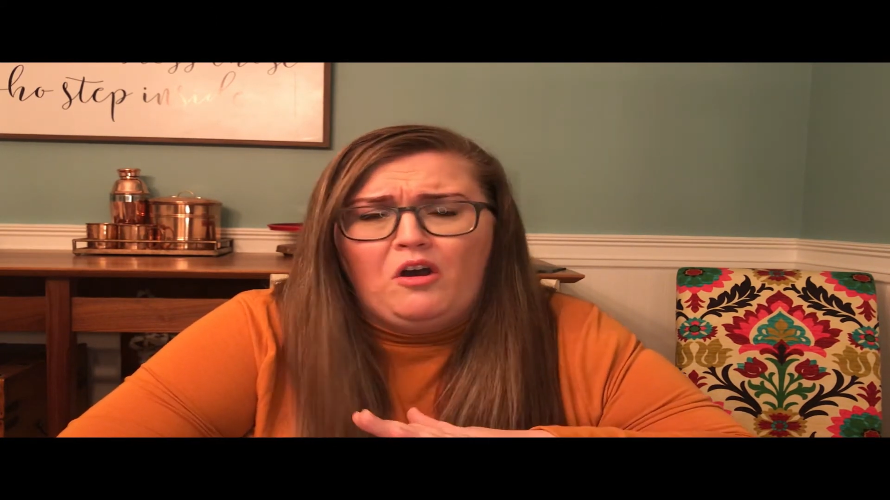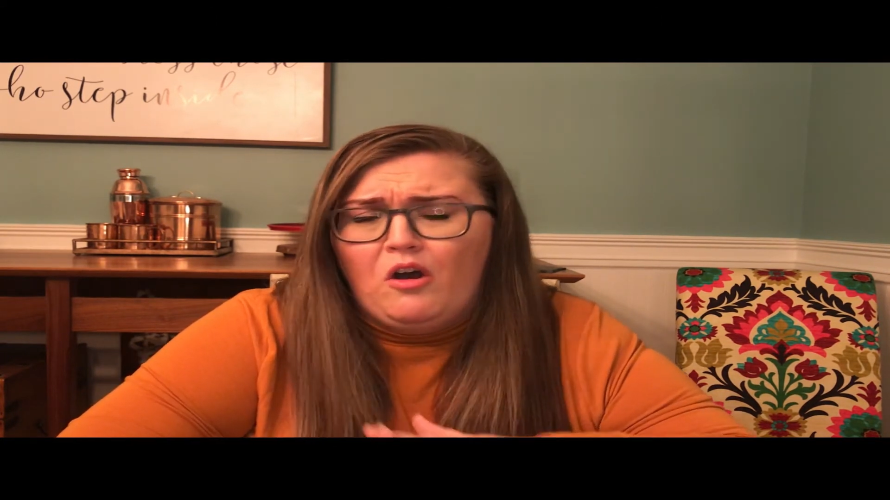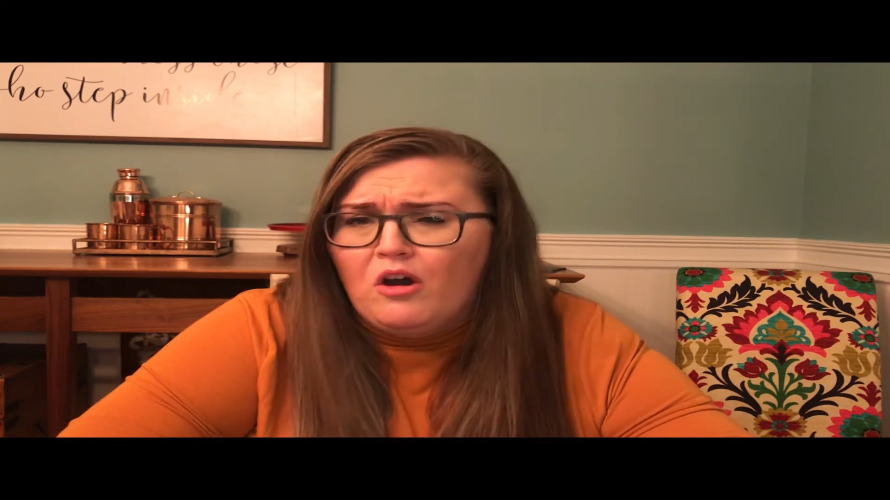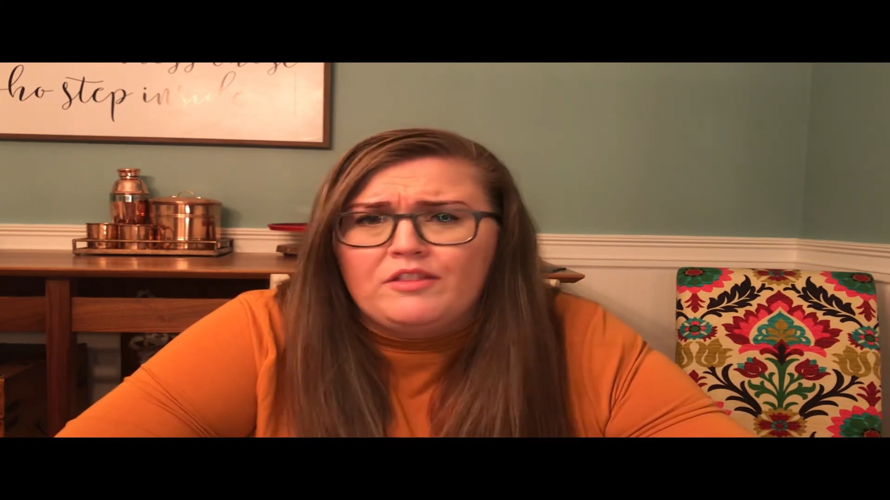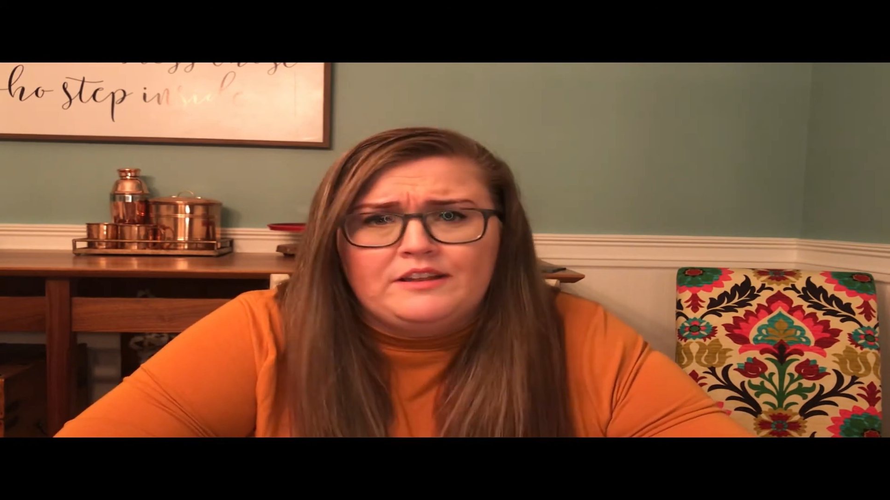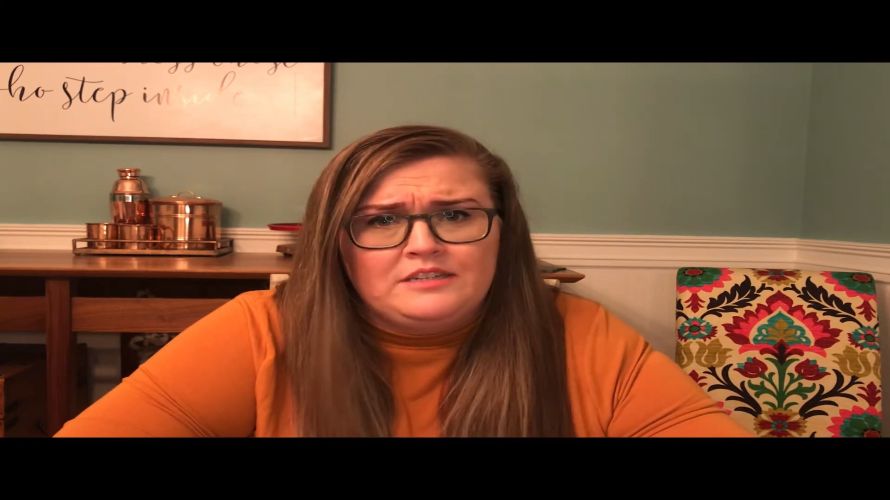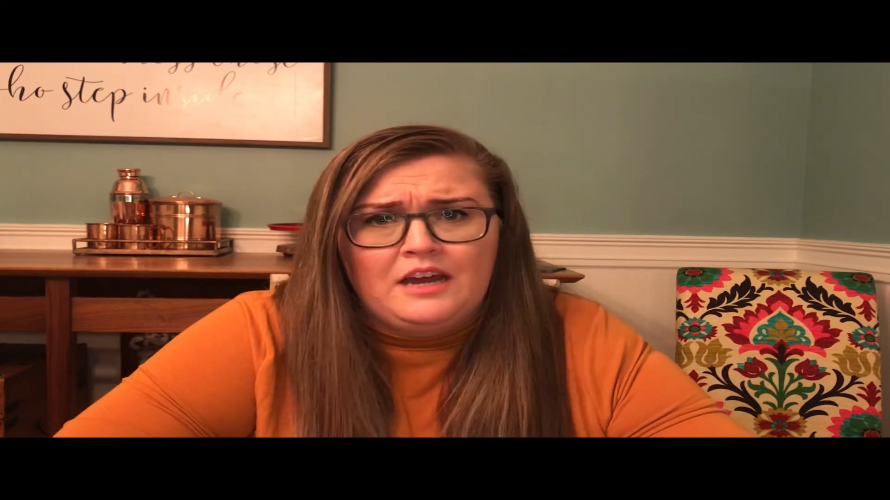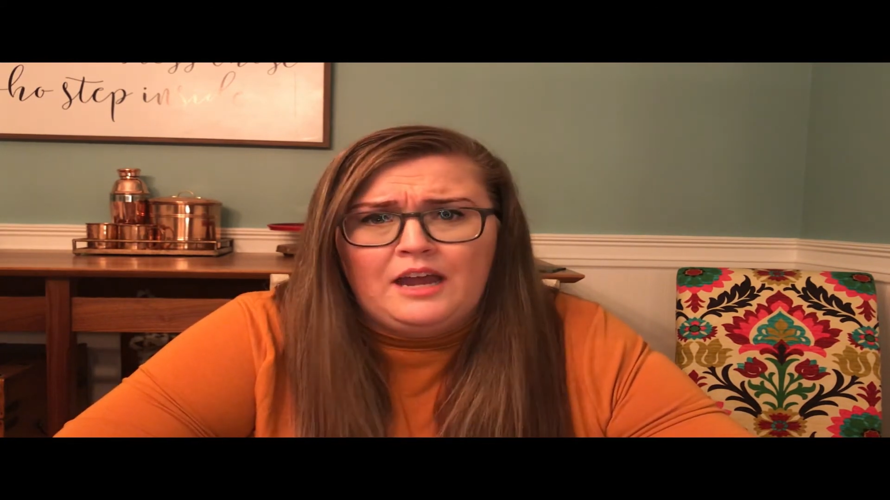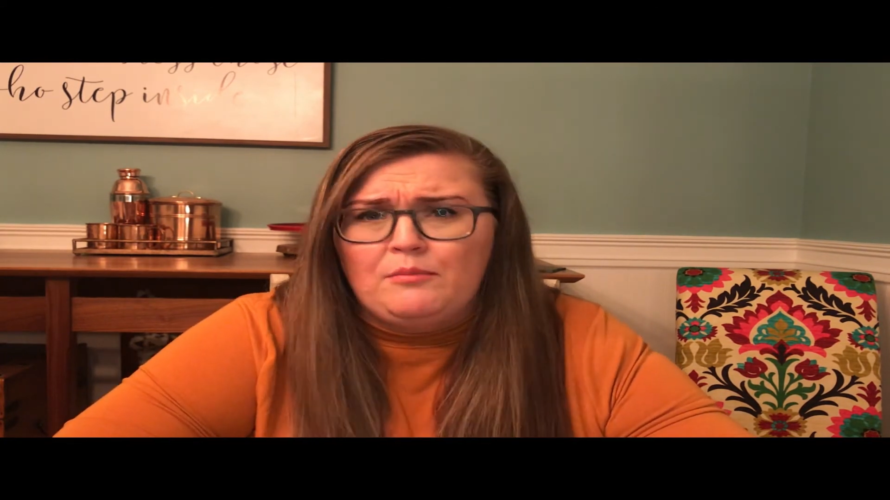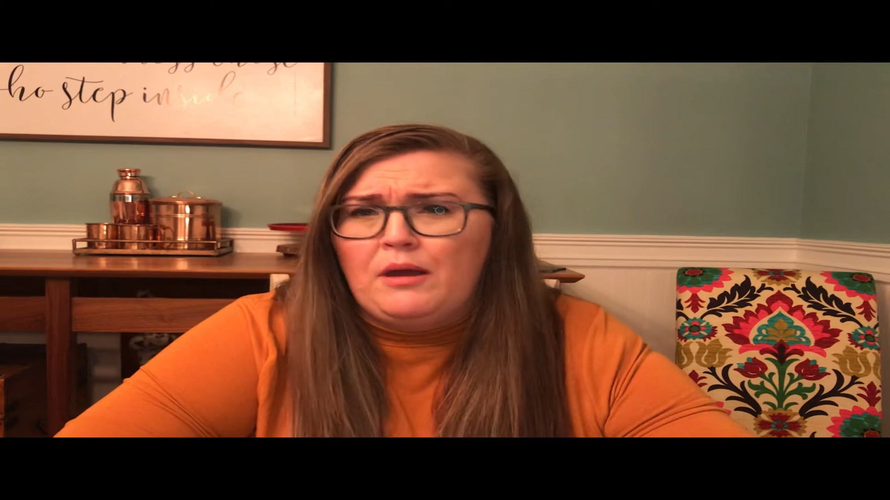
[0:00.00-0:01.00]
all the
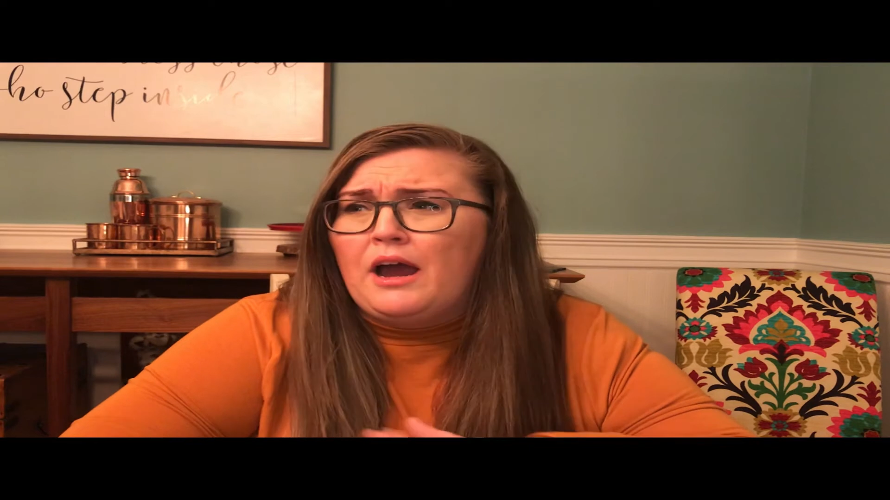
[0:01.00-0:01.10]
time.